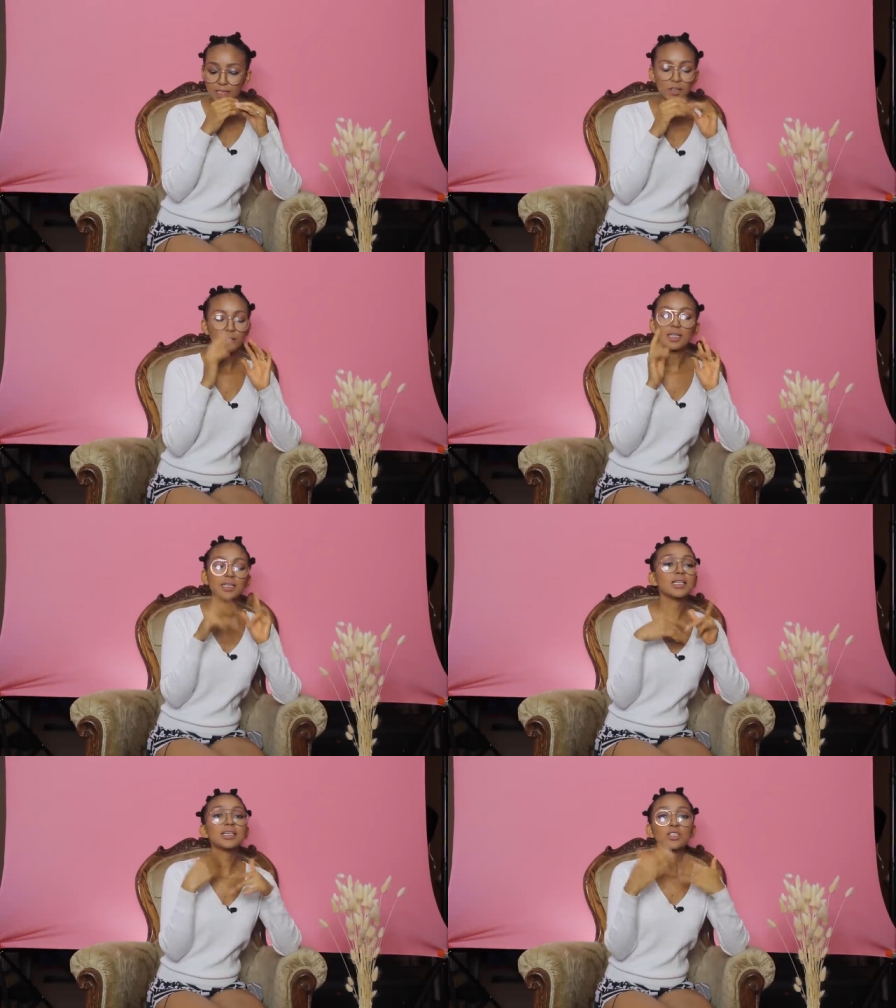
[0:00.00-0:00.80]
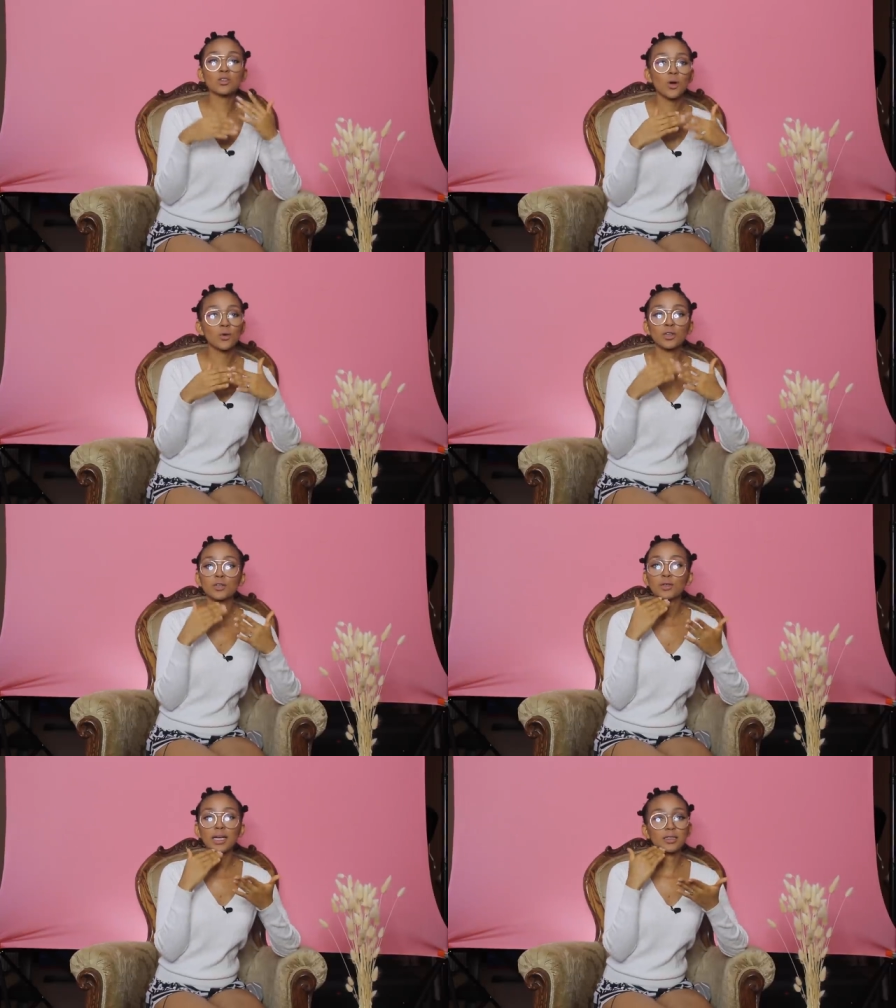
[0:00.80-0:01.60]
I don't know. Let, let's just go over
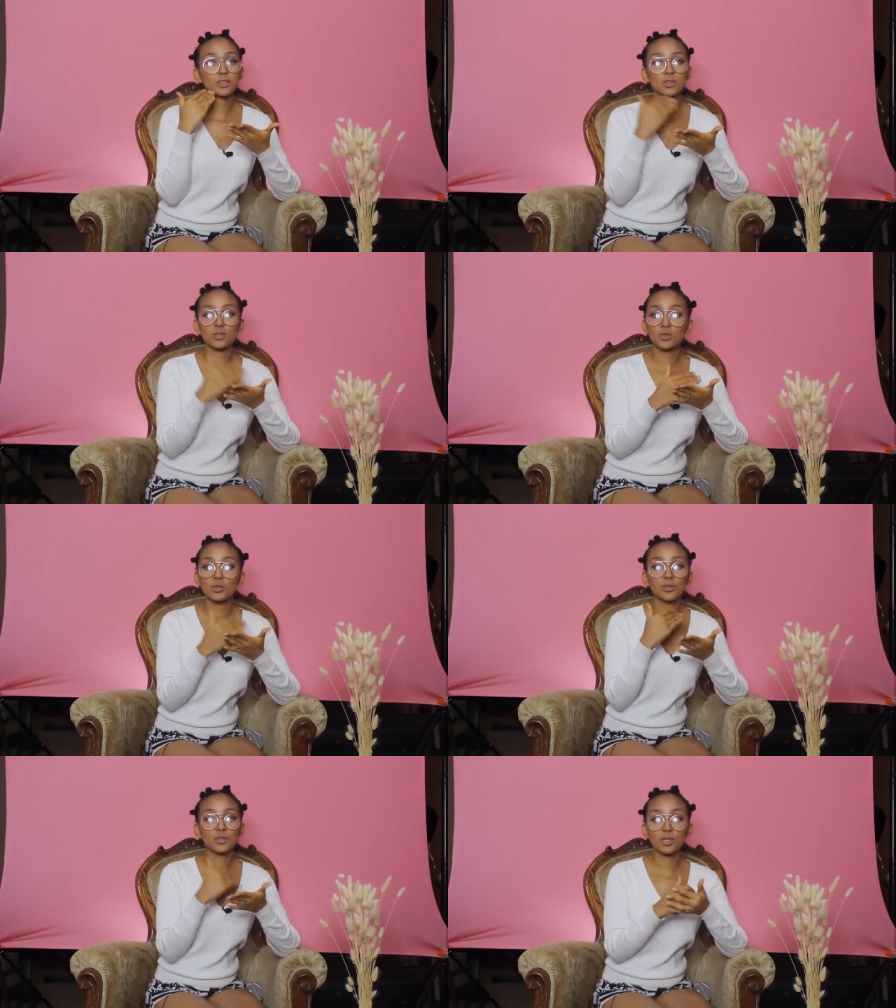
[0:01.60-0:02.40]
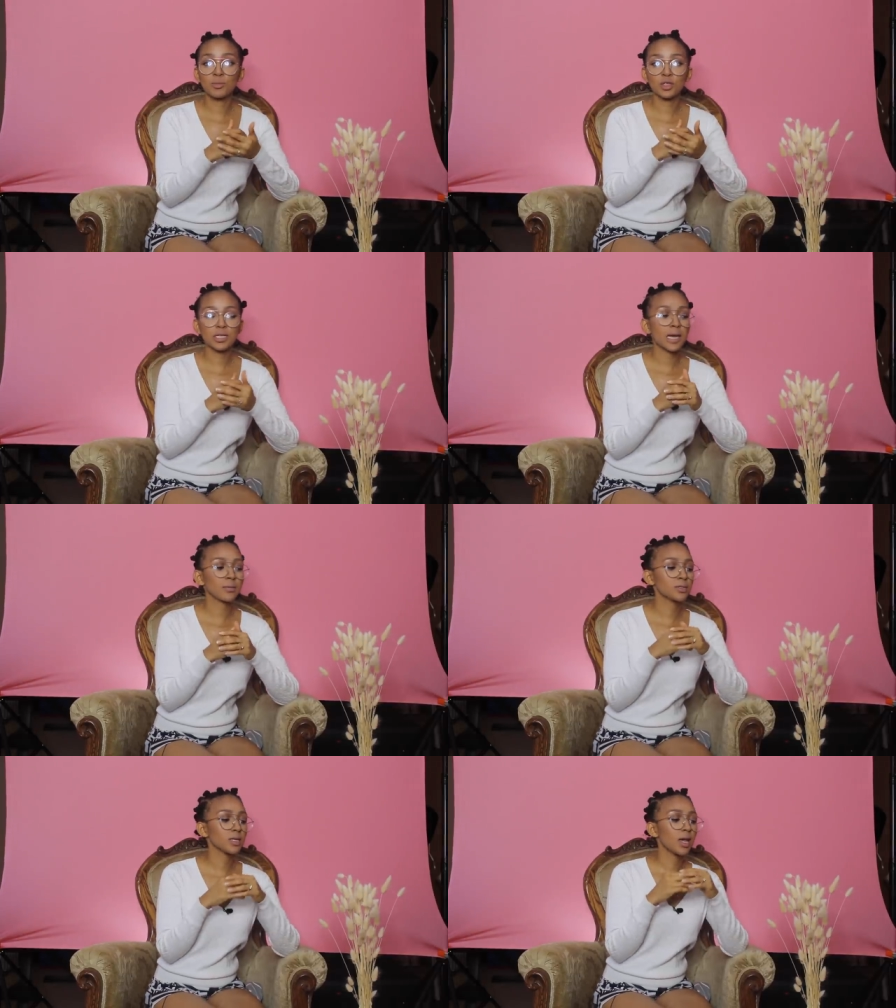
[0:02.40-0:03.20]
it for like two, three more
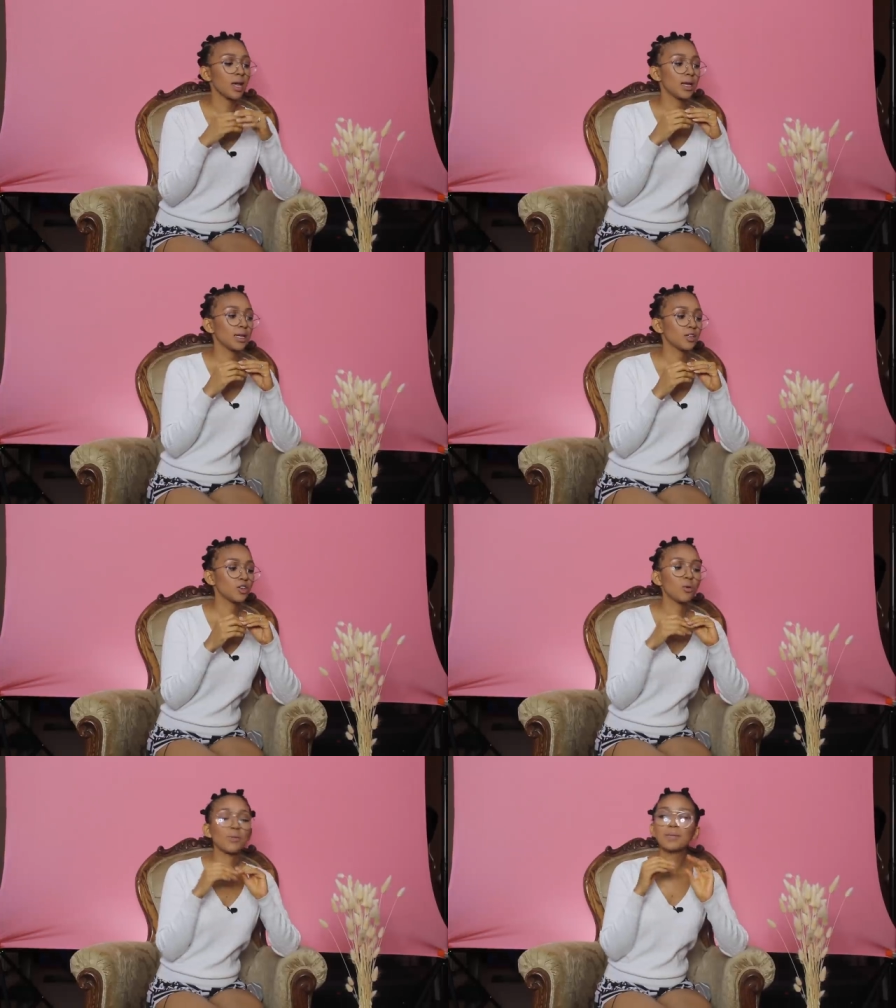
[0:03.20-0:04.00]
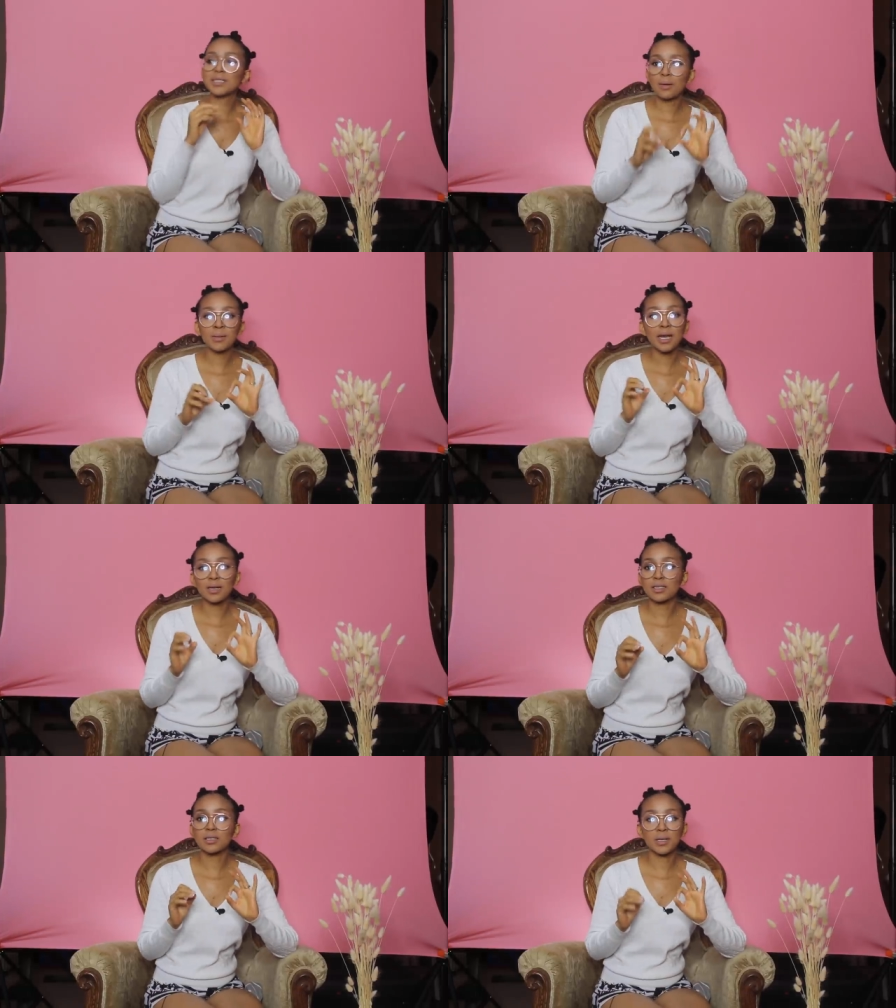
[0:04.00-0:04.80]
times. Let, you know, maybe somebody
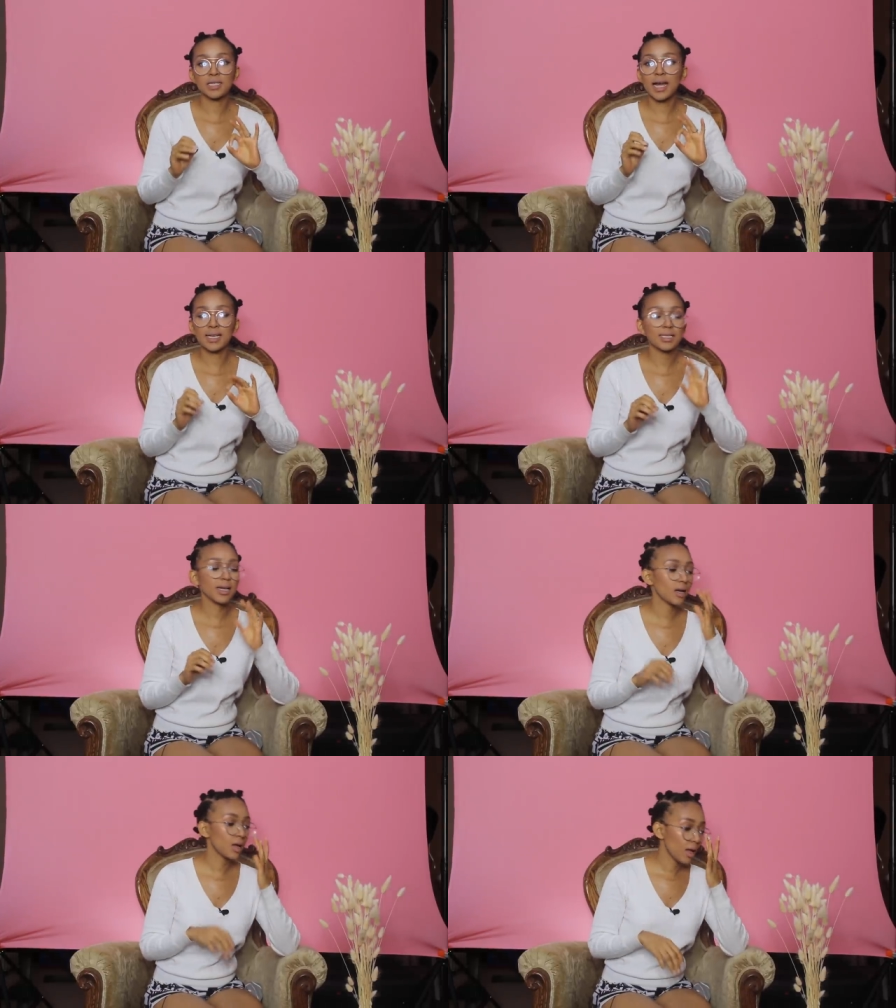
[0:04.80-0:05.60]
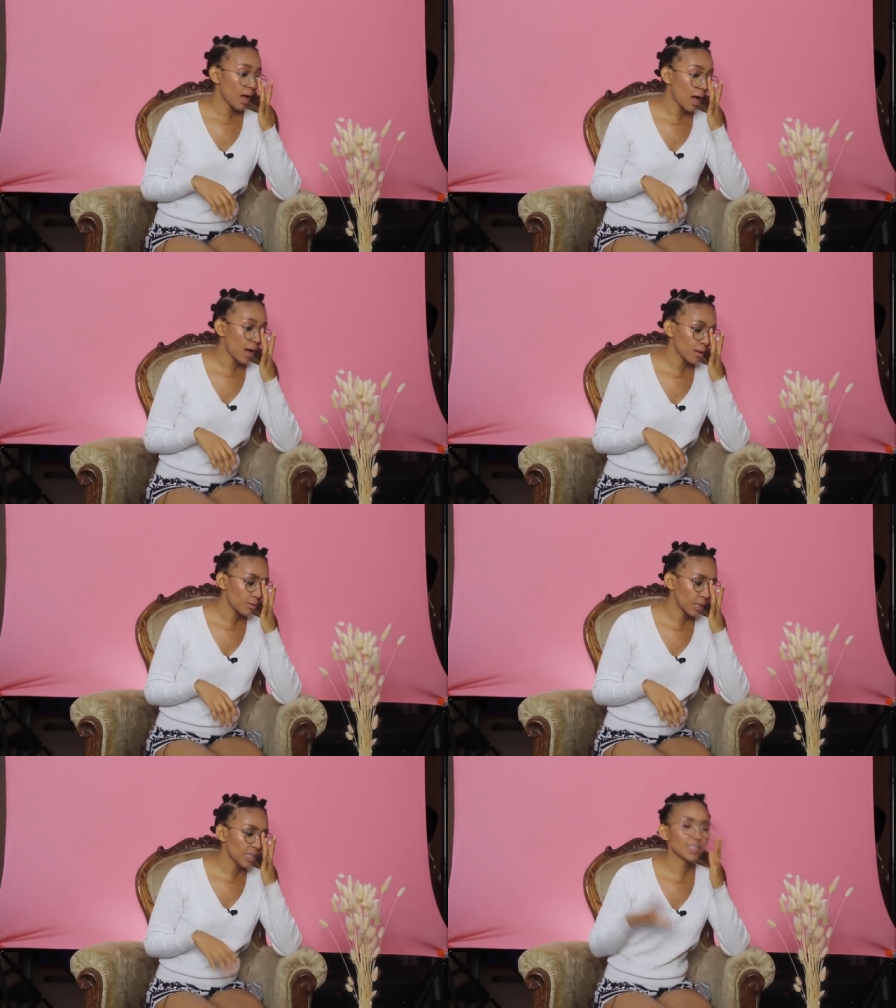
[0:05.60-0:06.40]
else has a better idea.
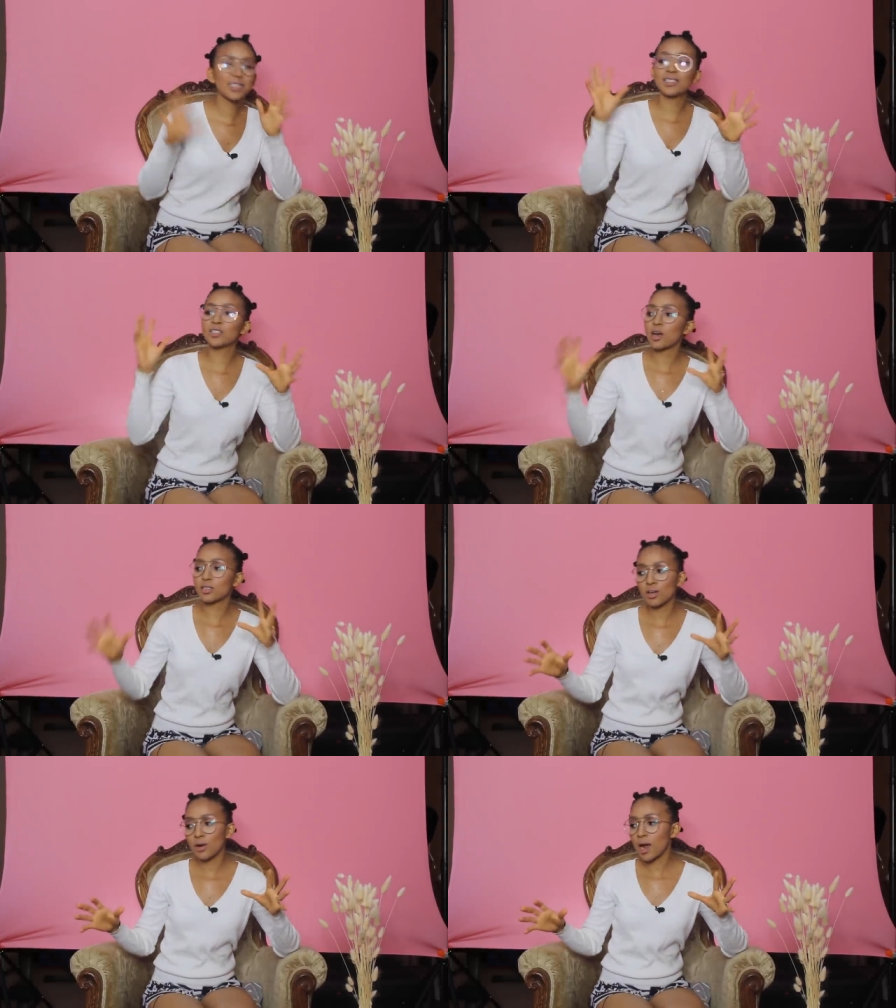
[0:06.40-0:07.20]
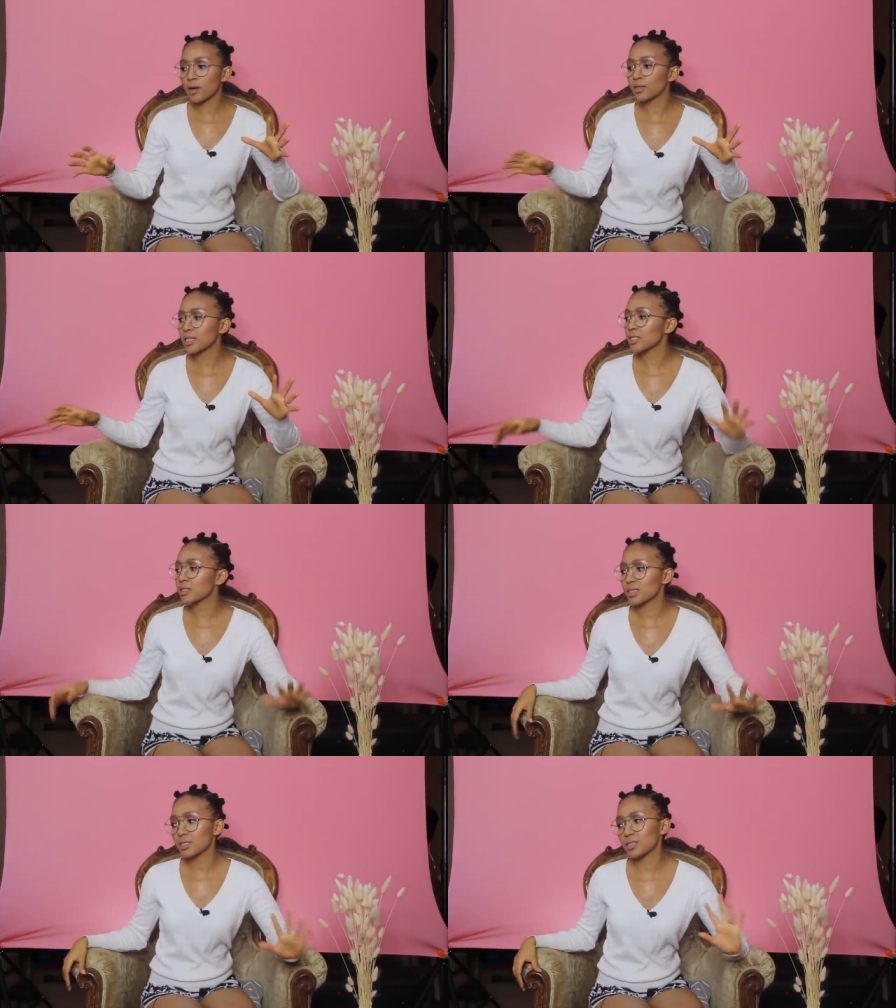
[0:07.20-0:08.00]
Um, let's let's just ask around. Let's
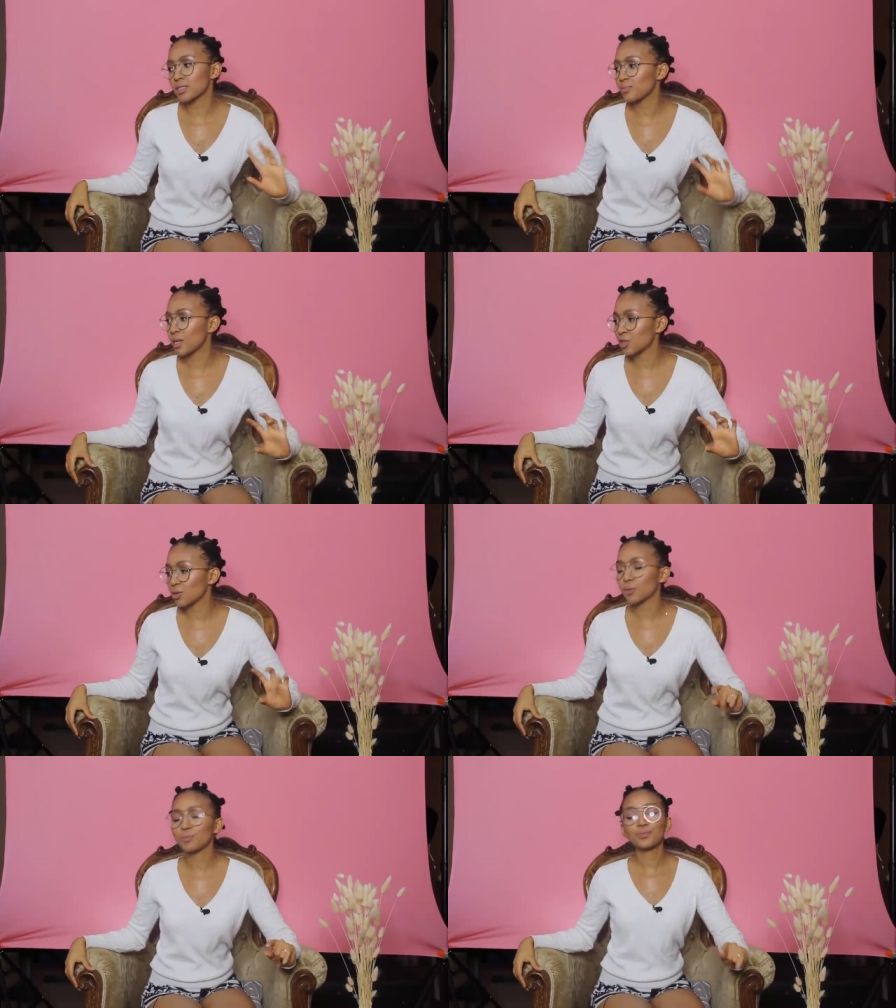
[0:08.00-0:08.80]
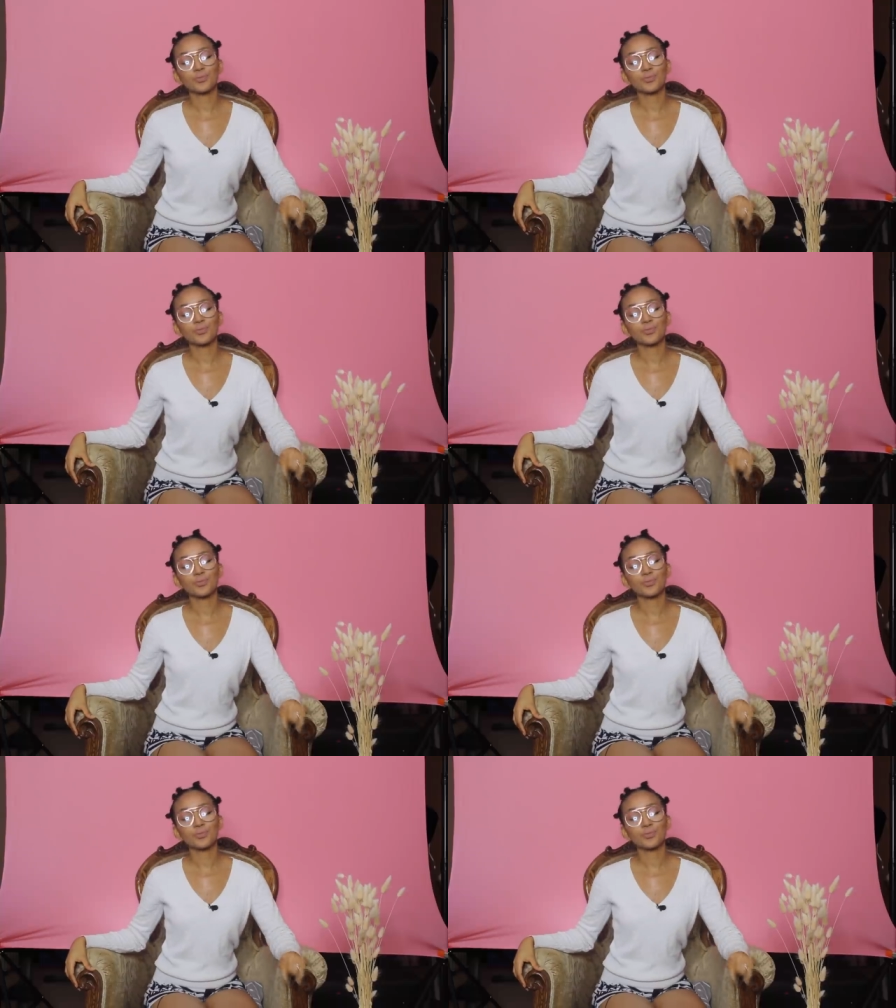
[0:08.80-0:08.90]
just just just make sure.